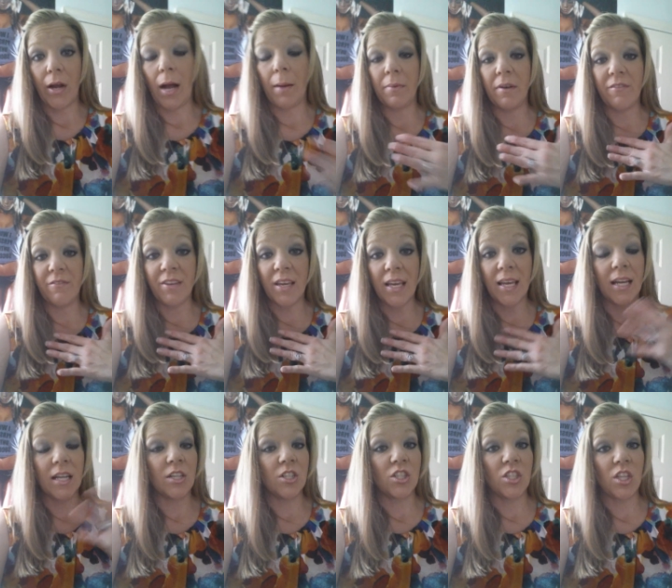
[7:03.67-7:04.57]
I'm a
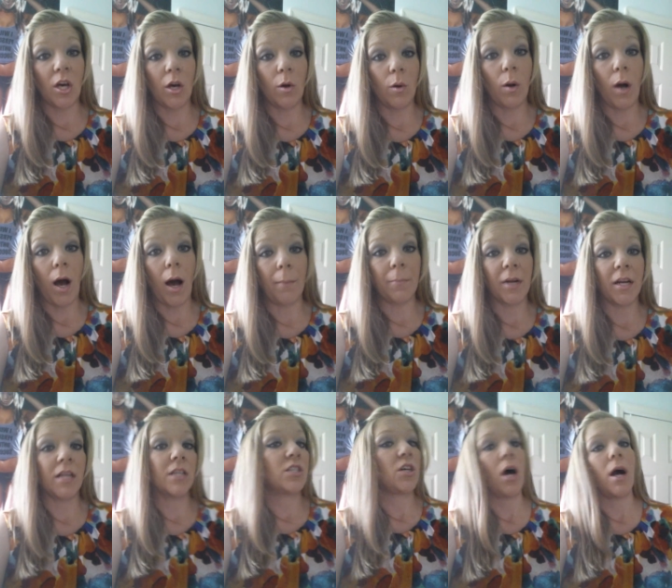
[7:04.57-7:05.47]
vegan, so I'm
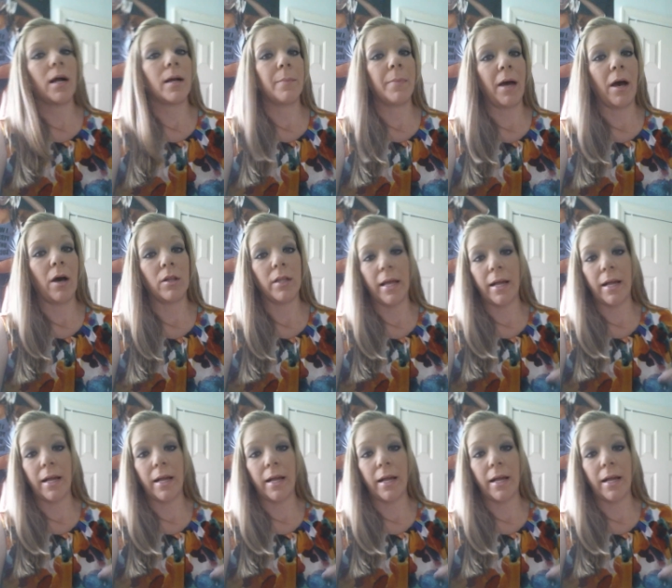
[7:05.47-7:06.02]
going to talk about,